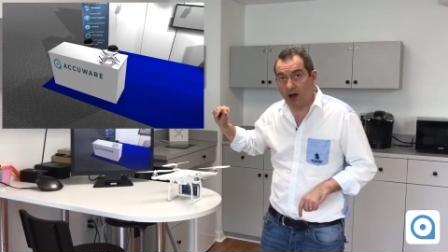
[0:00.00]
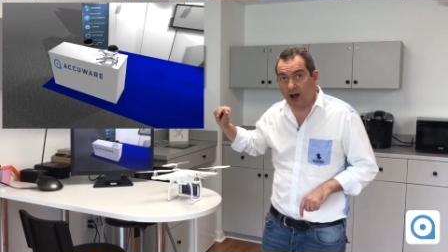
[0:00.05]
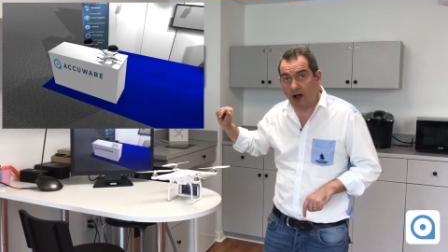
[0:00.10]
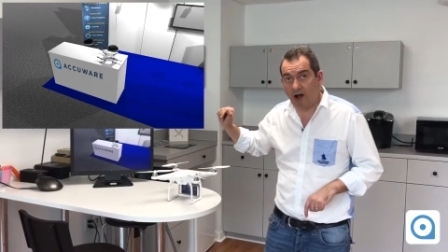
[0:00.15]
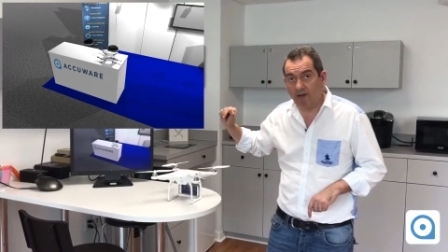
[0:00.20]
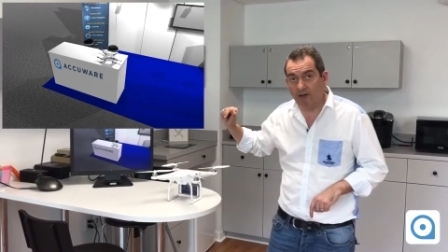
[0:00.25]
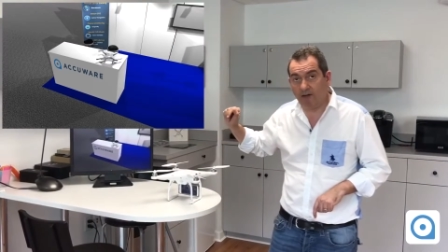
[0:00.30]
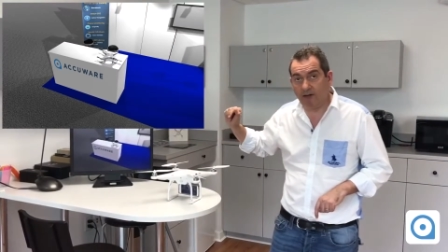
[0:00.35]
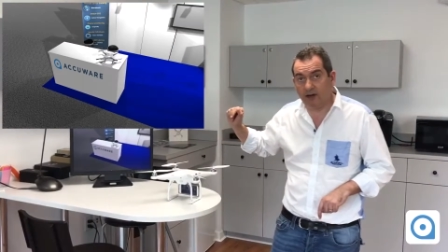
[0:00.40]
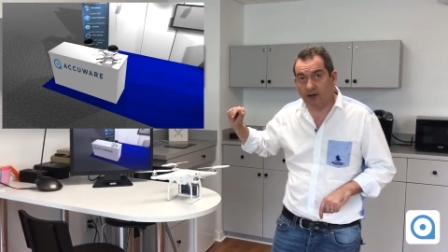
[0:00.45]

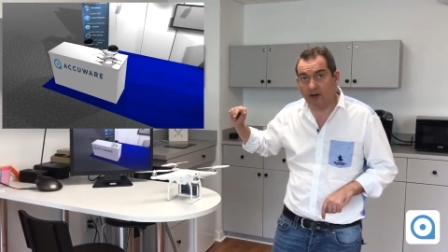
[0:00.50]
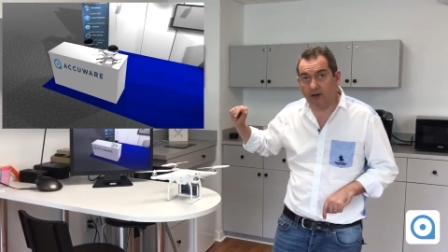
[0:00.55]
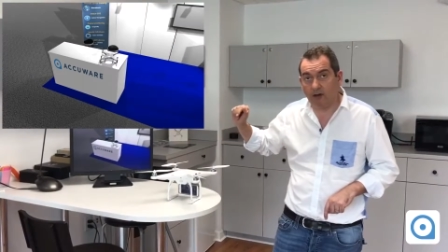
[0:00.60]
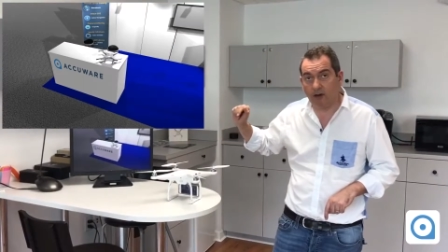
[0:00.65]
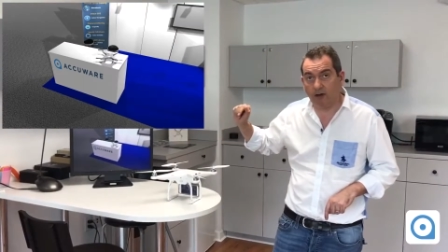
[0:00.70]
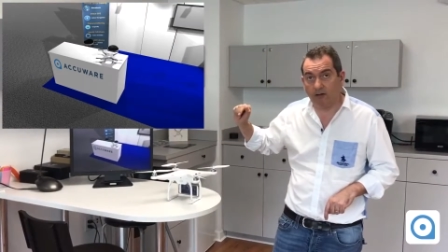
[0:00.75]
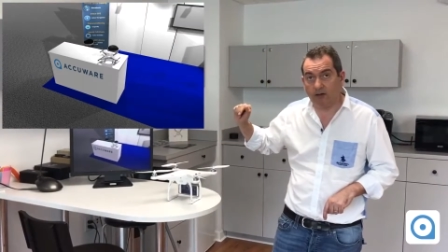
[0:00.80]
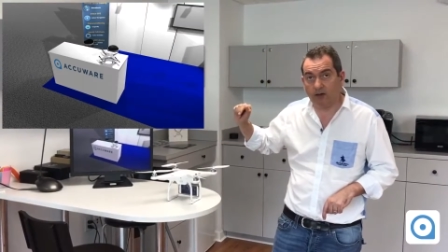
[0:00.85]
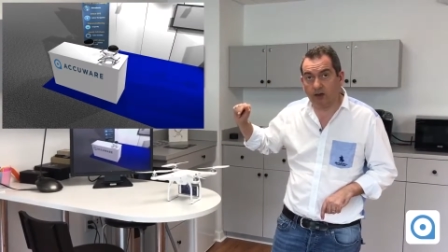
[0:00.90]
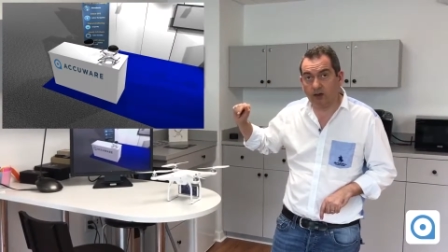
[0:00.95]
half here
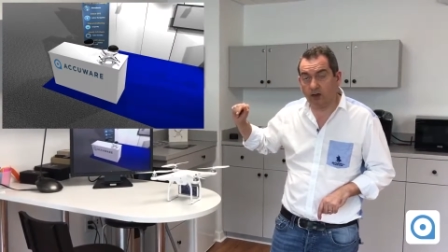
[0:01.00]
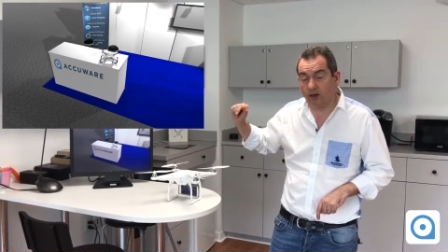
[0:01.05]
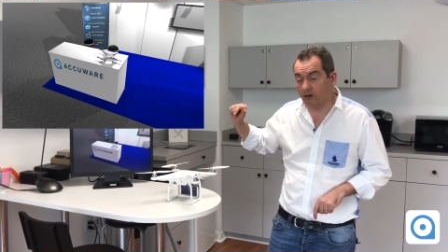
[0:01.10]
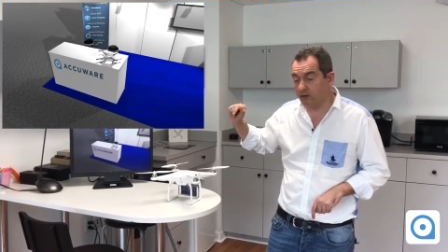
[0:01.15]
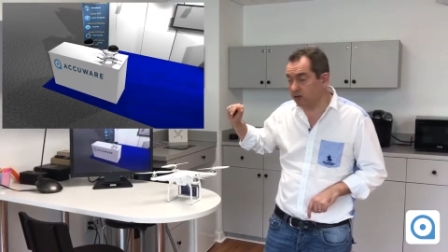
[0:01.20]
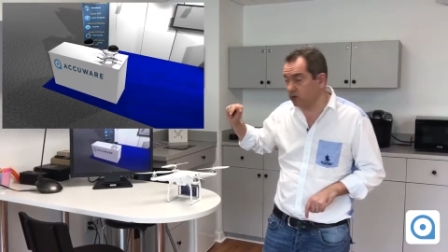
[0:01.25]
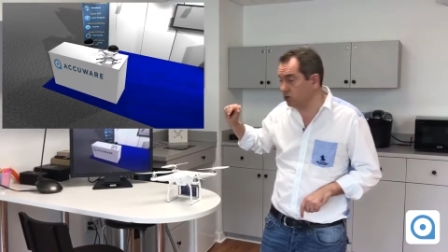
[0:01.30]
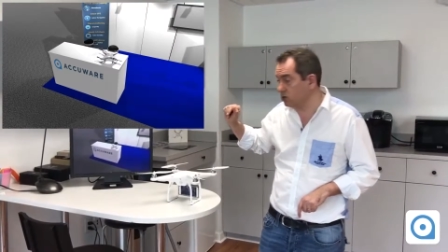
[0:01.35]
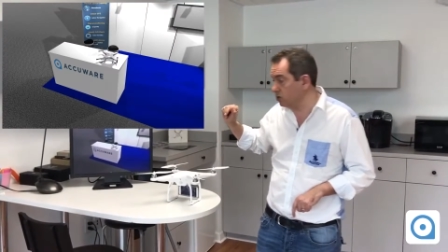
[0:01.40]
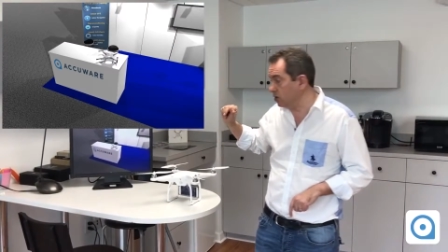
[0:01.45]
of the,
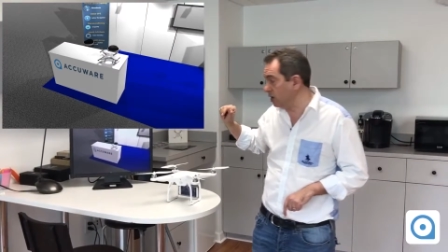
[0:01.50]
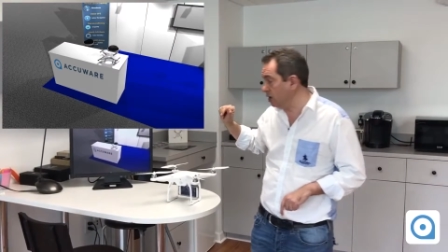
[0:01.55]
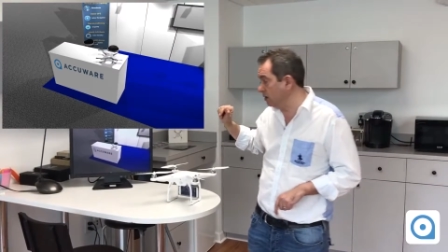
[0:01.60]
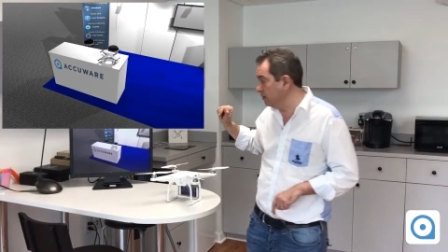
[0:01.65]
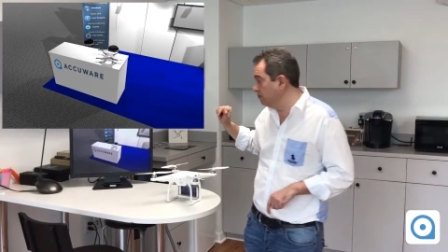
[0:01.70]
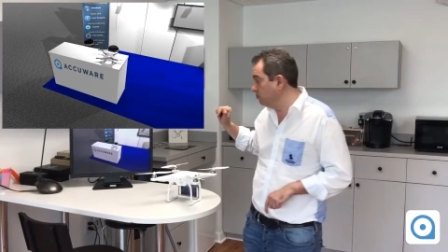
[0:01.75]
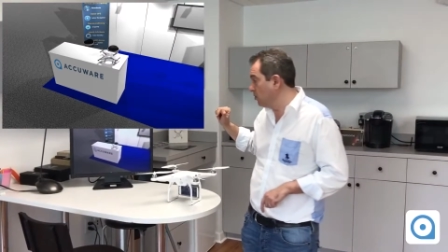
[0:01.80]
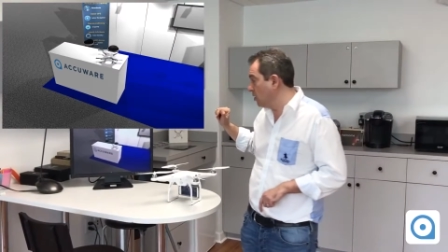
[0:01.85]
of the screen.